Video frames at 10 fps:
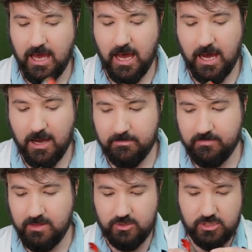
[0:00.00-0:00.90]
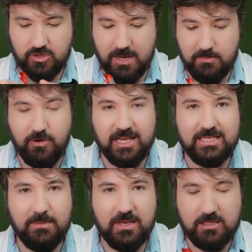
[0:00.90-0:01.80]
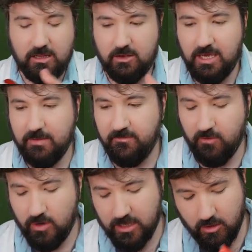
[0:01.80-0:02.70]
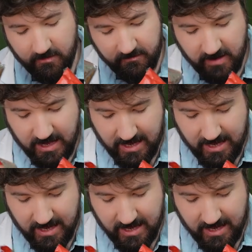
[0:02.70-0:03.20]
Um, just try and press them in so they don't keep falling off.